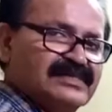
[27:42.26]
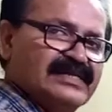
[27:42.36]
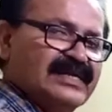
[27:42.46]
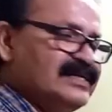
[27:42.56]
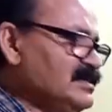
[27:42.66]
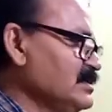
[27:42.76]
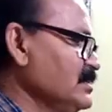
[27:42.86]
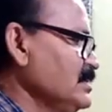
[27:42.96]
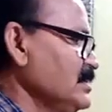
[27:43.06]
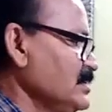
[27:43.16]
Clear?
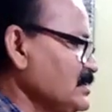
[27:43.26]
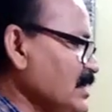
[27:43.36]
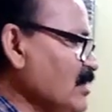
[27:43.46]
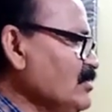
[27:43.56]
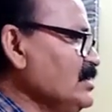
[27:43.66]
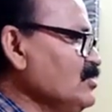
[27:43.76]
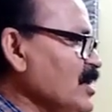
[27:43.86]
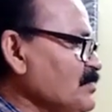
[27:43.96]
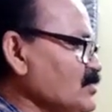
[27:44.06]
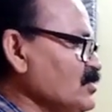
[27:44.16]
Now you
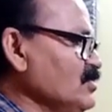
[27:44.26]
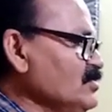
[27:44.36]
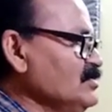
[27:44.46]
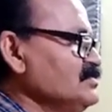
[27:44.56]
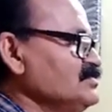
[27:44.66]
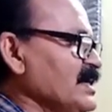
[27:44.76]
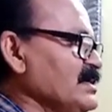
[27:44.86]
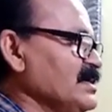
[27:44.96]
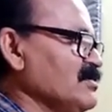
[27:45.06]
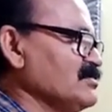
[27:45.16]
have to
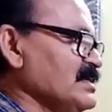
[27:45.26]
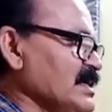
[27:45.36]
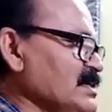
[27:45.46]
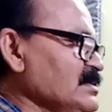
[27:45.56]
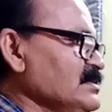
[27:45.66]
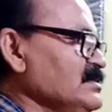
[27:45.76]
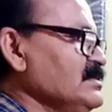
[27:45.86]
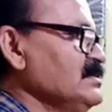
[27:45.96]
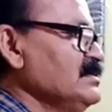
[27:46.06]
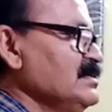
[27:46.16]
find out the,
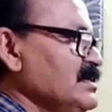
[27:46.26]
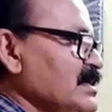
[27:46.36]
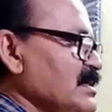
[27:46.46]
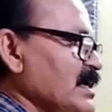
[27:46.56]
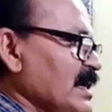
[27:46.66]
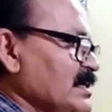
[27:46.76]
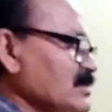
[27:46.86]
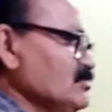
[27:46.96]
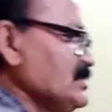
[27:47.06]
and you